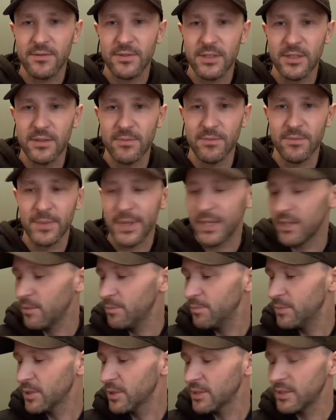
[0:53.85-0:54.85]
So I'm picking up
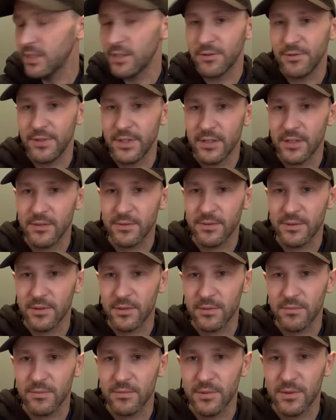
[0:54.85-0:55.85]
books here and there. I've got
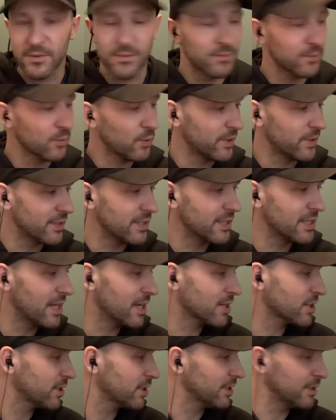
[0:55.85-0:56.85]
quite the
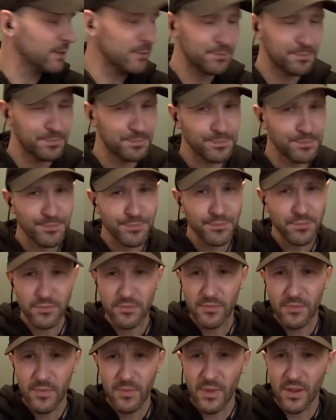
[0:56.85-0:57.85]
selection now.
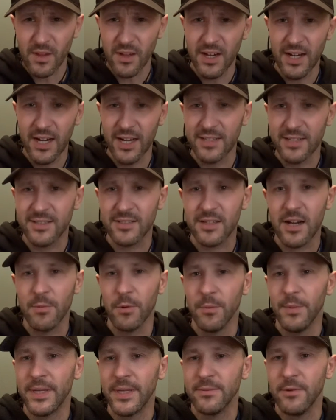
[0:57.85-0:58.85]
A couple
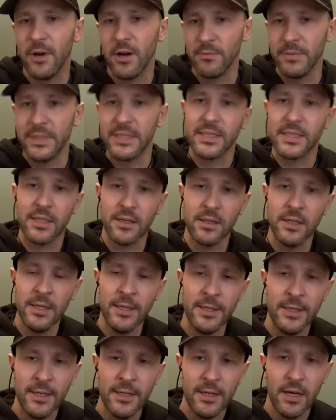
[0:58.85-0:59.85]
are missing.
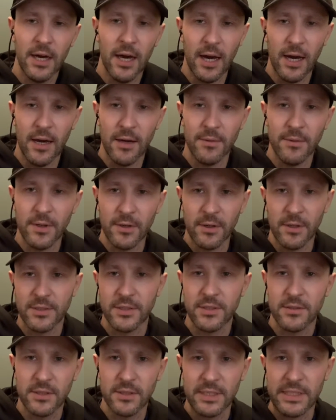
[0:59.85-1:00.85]
They're
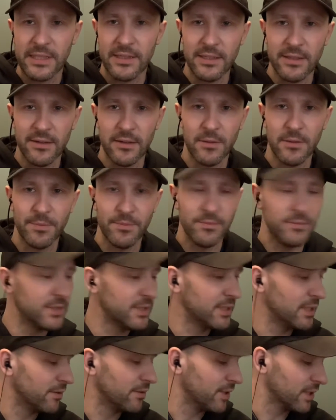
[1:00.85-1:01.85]
just either
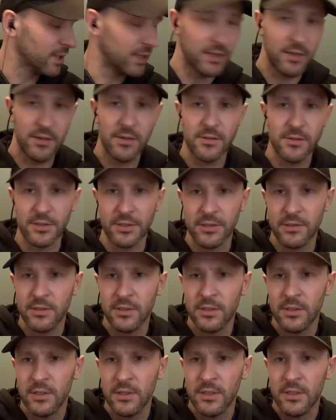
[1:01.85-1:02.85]
still in the car or
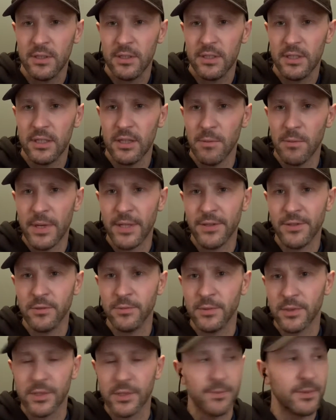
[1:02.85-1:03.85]
in the bedroom
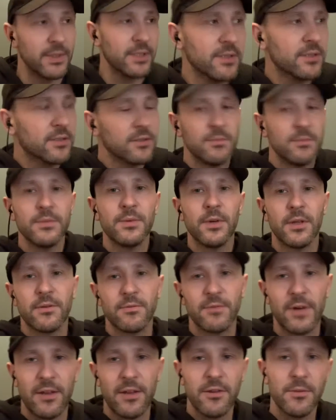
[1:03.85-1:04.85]
or something. I couldn't go
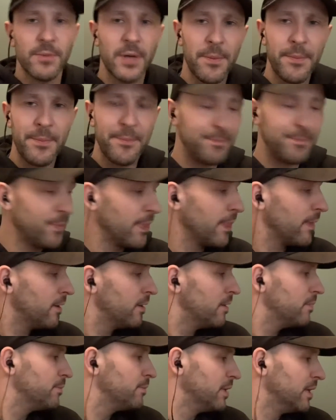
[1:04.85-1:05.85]
round them up.
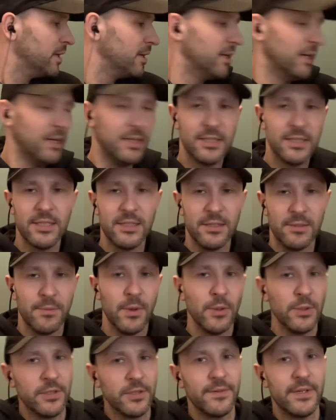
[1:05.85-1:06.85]
But this isn't
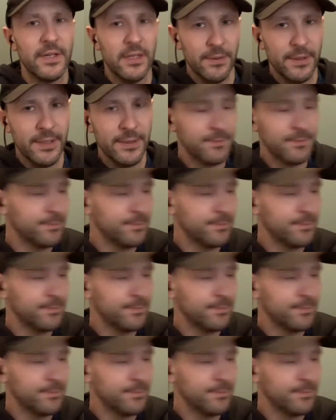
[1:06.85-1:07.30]
most of it anyway.